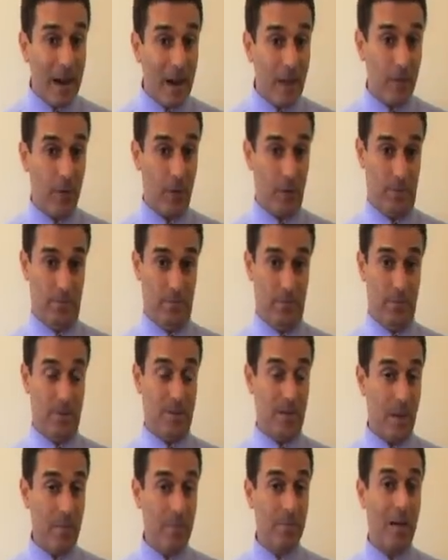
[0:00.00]
careful,
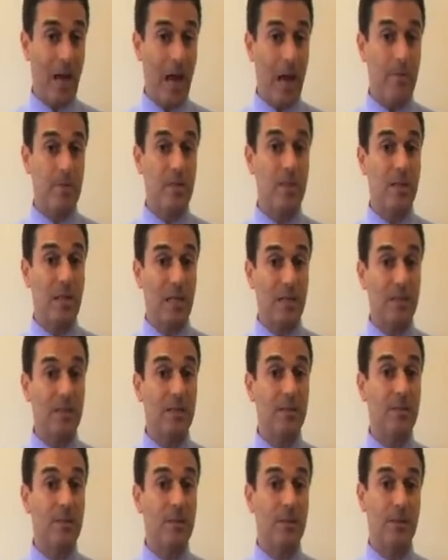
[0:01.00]
sometimes
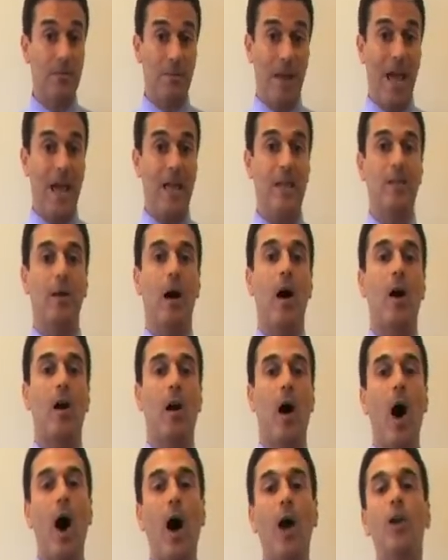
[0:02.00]
customer demands
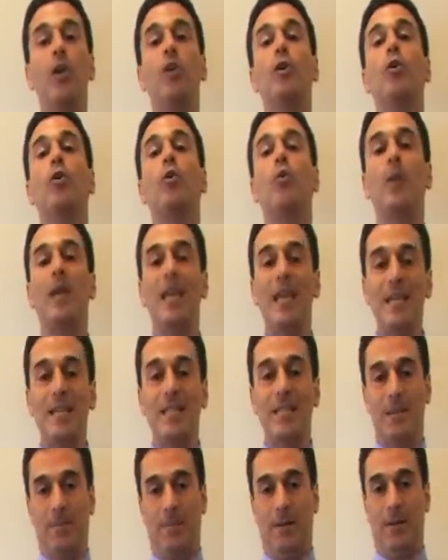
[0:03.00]
are
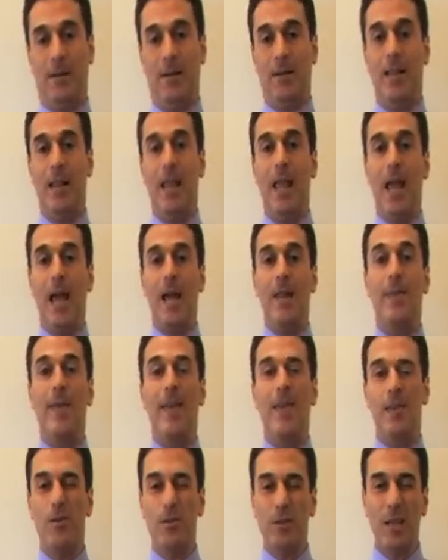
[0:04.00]
unreasonable and
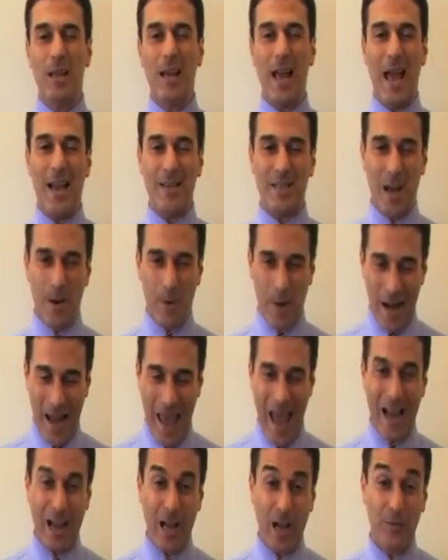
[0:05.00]
they utilize our
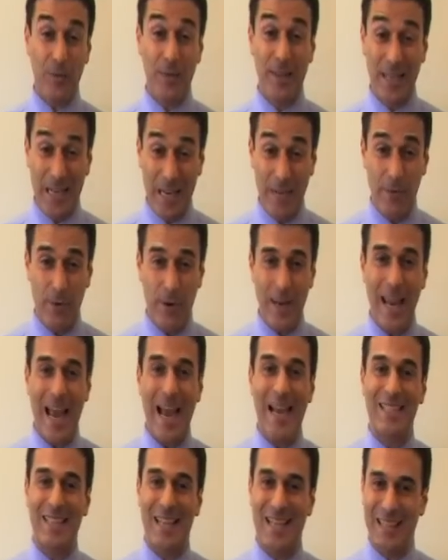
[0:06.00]
lack of
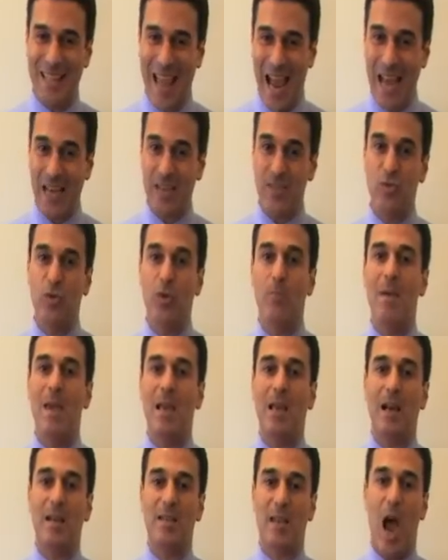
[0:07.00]
delivery as a tax to
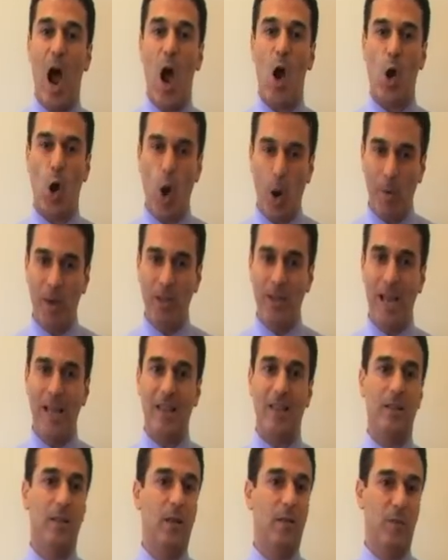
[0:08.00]
make us
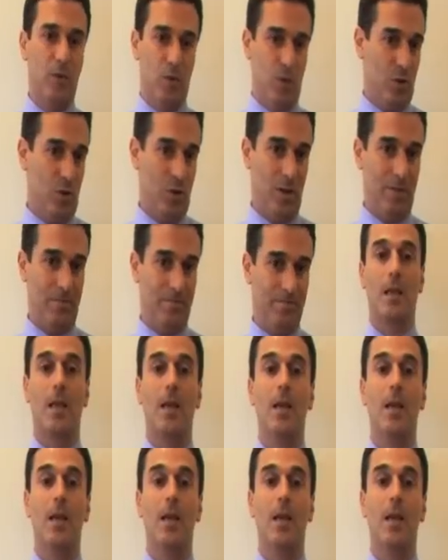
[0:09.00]
accommodate in the future.